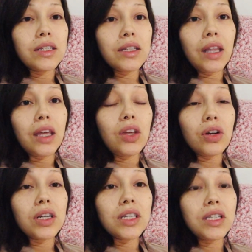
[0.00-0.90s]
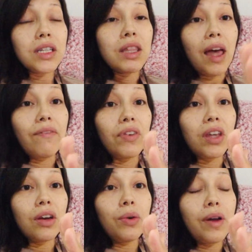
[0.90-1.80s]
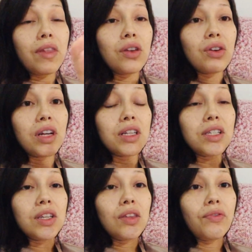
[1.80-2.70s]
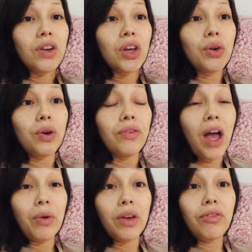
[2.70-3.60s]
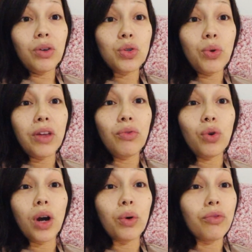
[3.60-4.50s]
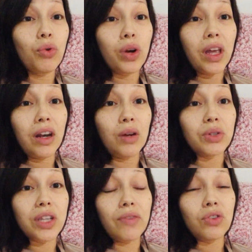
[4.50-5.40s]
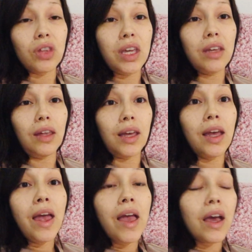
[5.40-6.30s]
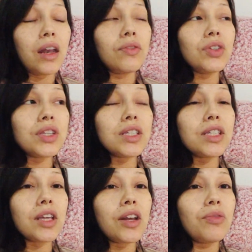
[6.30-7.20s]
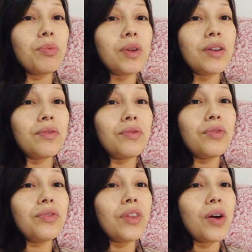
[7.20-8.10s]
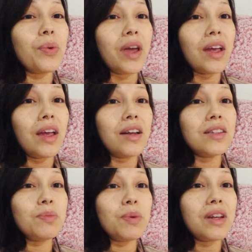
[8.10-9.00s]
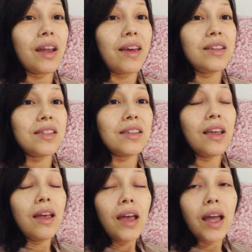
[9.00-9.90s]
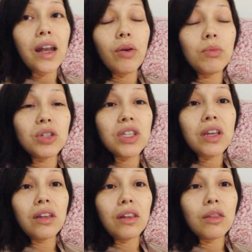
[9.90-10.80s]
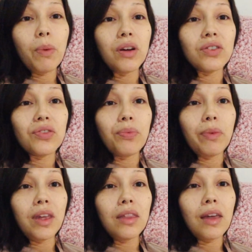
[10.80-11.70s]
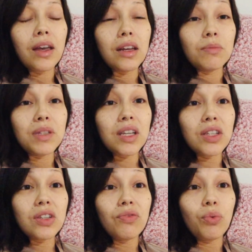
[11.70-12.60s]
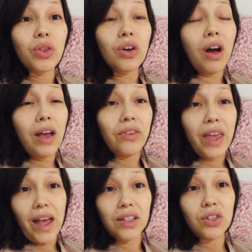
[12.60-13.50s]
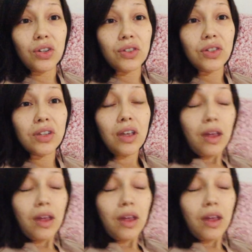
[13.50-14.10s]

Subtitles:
like, you're gonna see that video, and then you're gonna see the video of how I felt 48 hours after the healing. And ever since then I've been flowing, and it's been nice. And now I'm just healing the parts of me that get obsessive with not having answers.